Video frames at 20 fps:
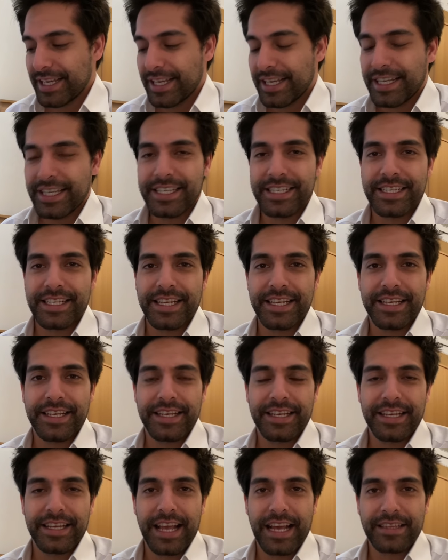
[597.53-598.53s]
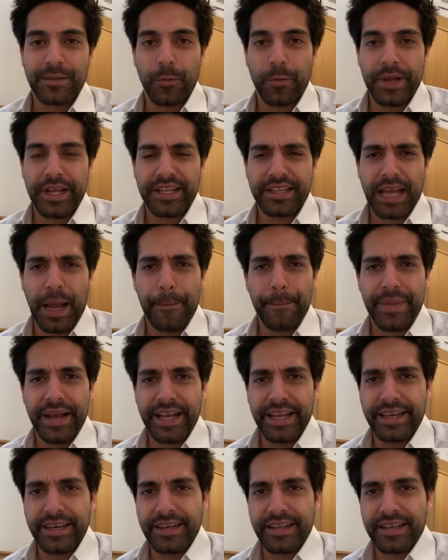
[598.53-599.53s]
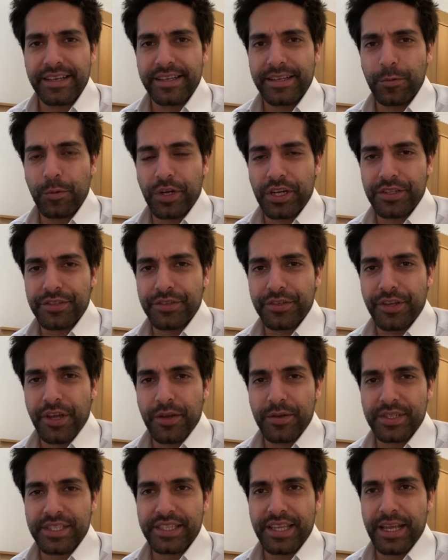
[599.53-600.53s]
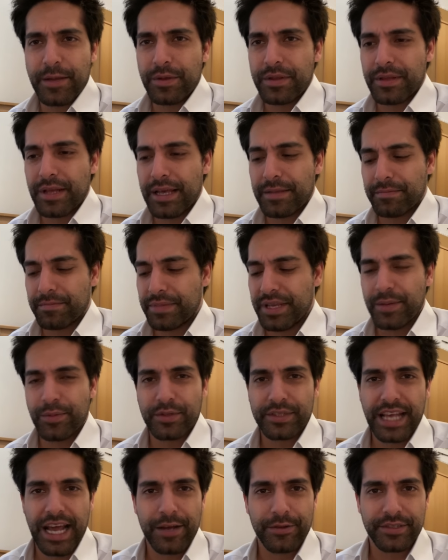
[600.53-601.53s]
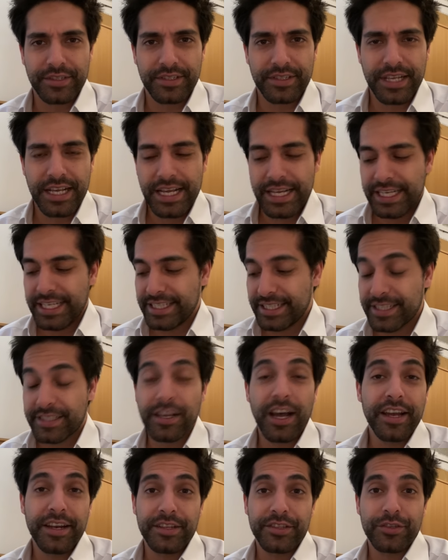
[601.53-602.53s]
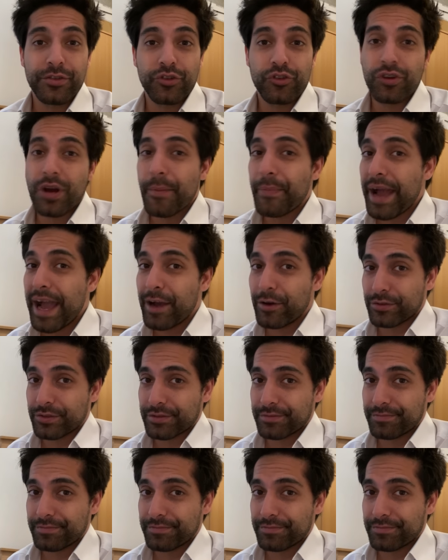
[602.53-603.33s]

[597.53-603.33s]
He he had a weird campaign. He wanted to go stay with, at people's houses. He decided to drop out.